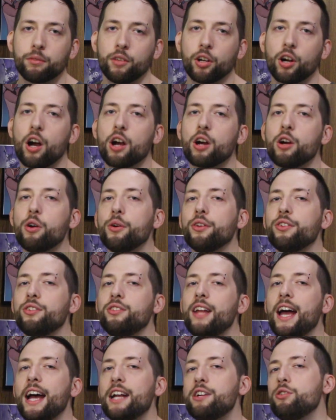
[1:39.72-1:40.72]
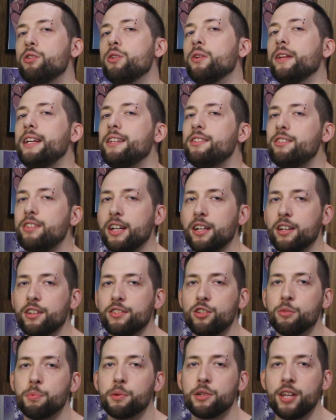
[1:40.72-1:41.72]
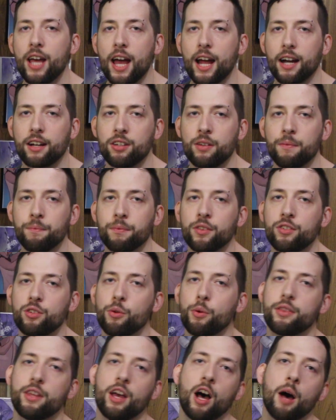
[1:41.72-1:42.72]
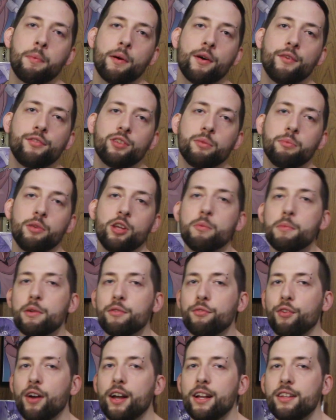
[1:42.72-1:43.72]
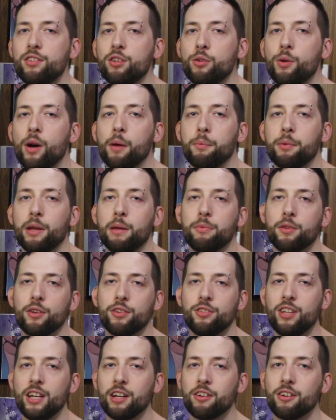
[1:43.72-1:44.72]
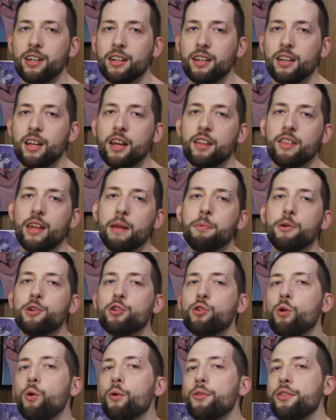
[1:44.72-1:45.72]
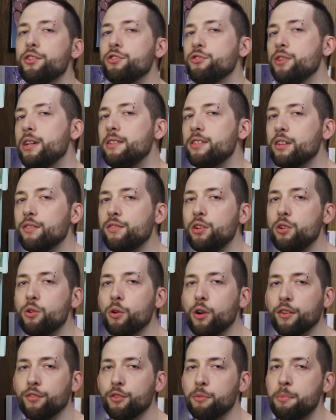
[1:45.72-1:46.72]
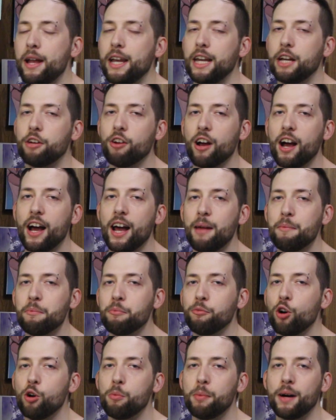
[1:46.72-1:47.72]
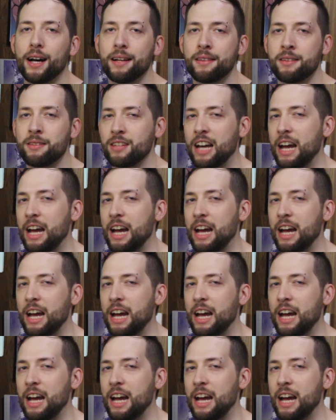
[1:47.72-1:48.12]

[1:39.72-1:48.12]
The Gargoyles' natural instinct is to protect, so with the help of some human friends who help keep their secret, they patrol the streets of New York for petty crime, robots,